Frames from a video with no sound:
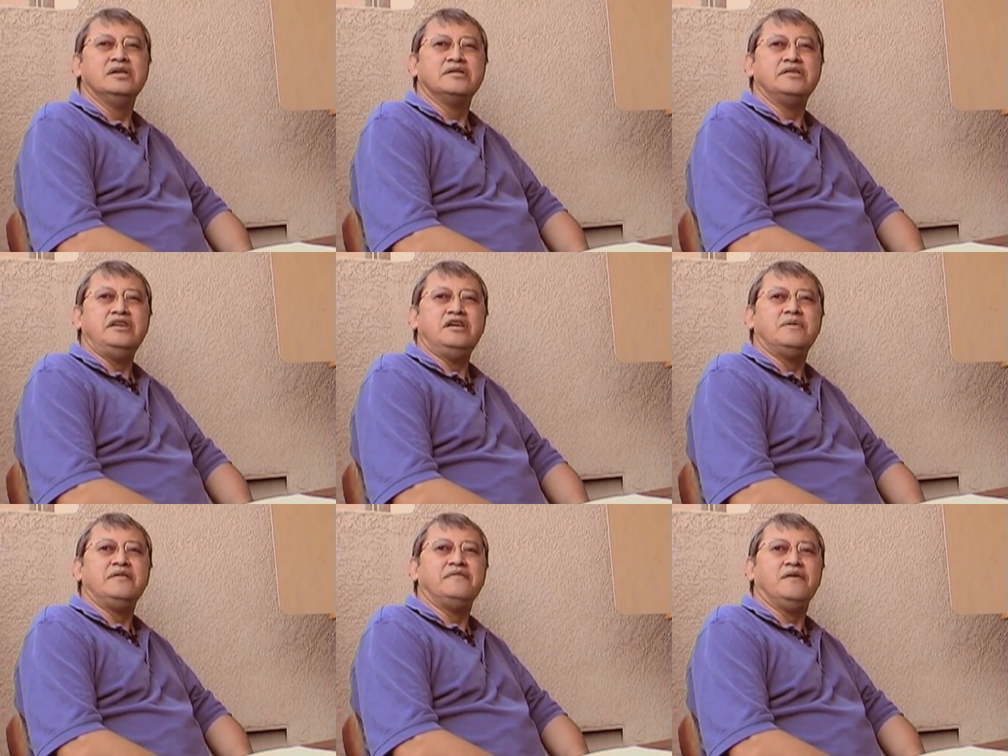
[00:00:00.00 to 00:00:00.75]
the
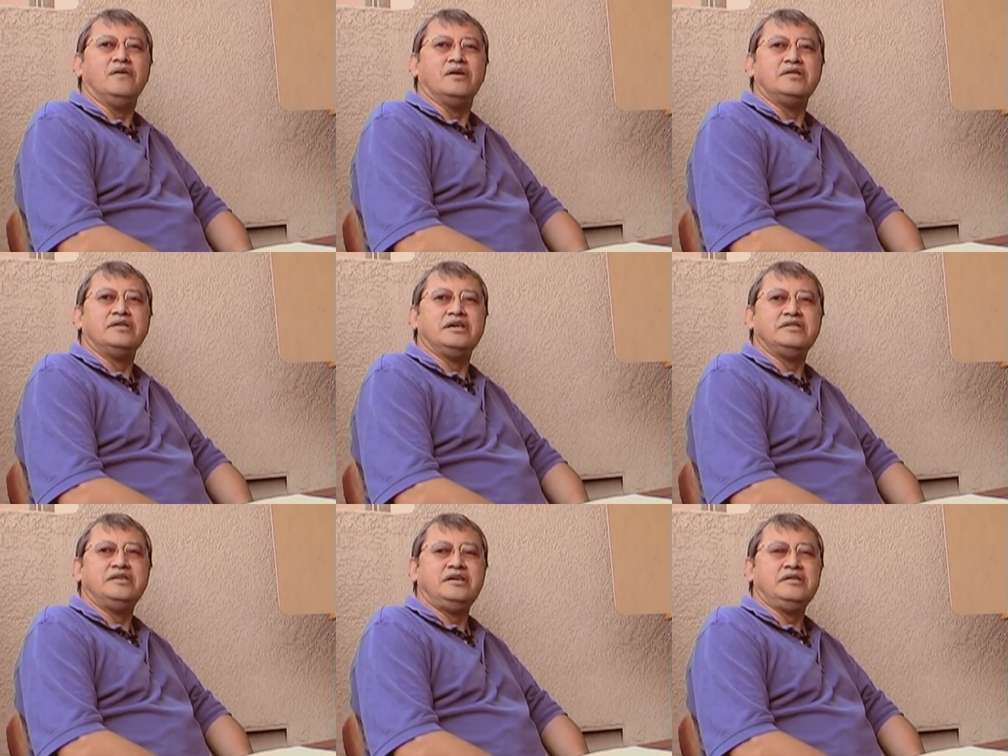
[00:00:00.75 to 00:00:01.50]
year before, in
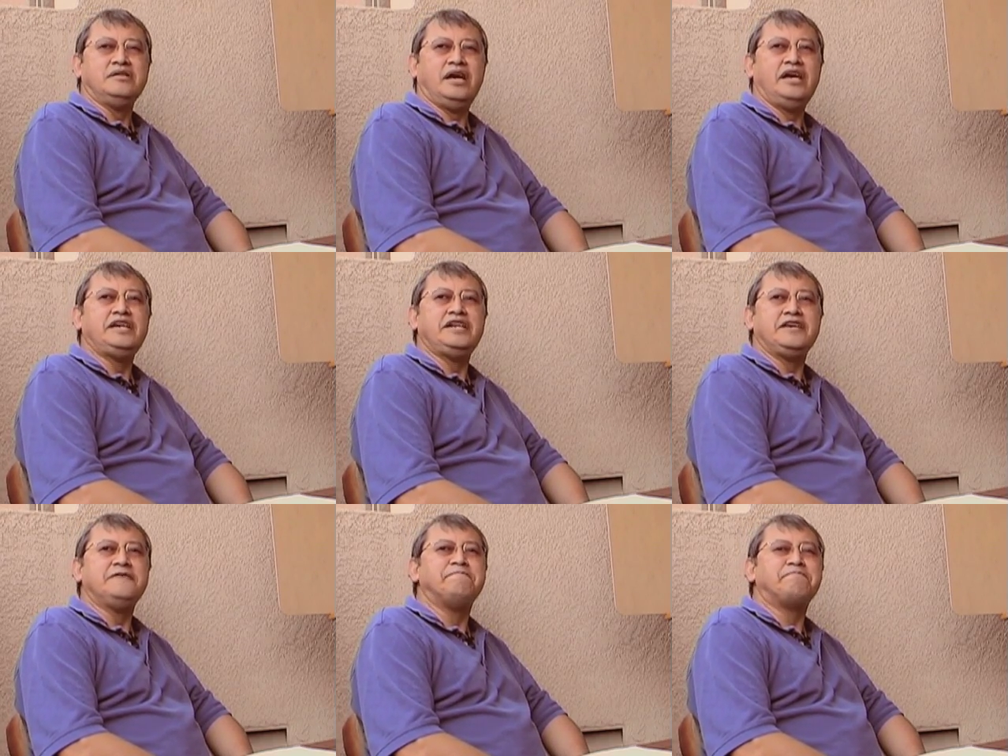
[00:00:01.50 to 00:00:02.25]
1980.